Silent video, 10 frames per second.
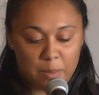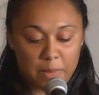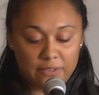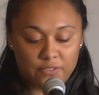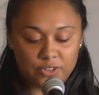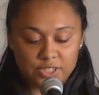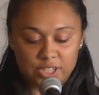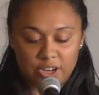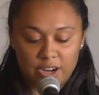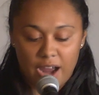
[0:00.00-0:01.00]
My
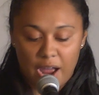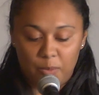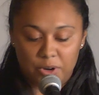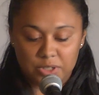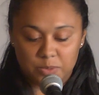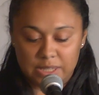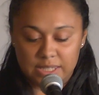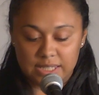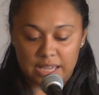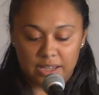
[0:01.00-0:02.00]
first year, I worked
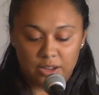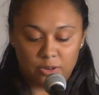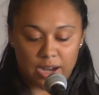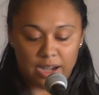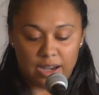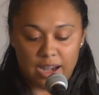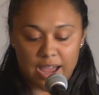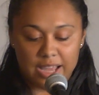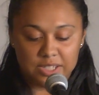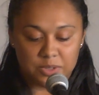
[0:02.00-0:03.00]
with second grade and
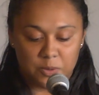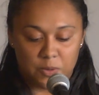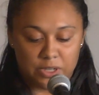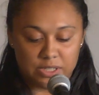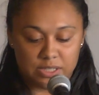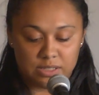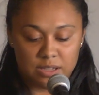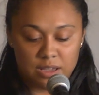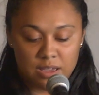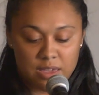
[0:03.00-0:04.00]
high schoolers.
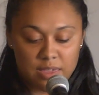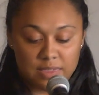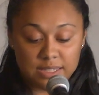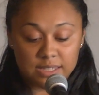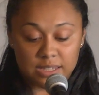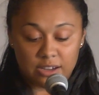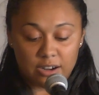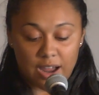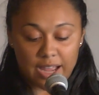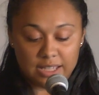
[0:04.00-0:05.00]
This
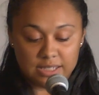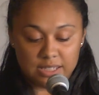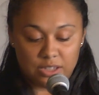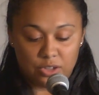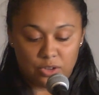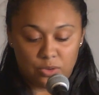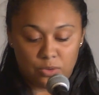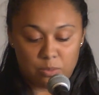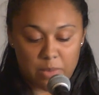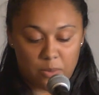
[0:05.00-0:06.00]
year, I
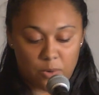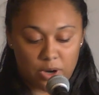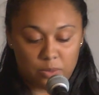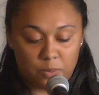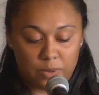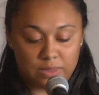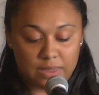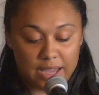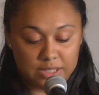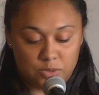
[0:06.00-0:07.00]
continued my work with
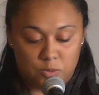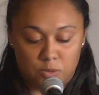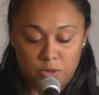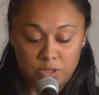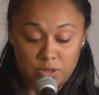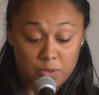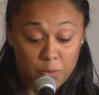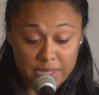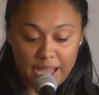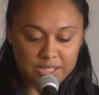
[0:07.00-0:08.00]
the high
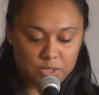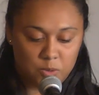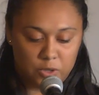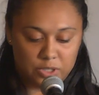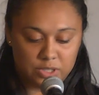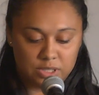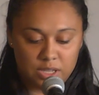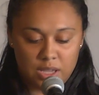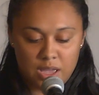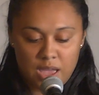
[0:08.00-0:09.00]
schoolers.
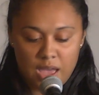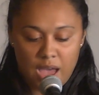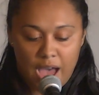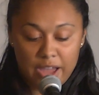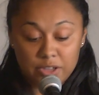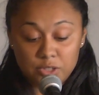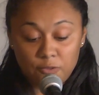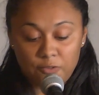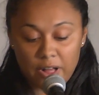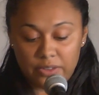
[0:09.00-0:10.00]
I
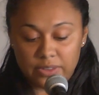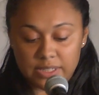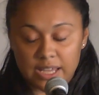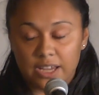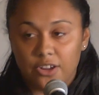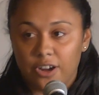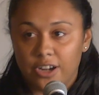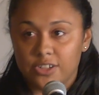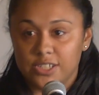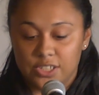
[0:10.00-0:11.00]
also followed the second
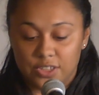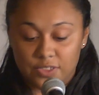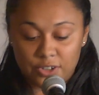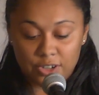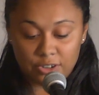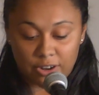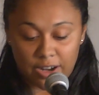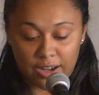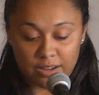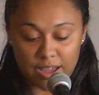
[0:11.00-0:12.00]
graders into third grade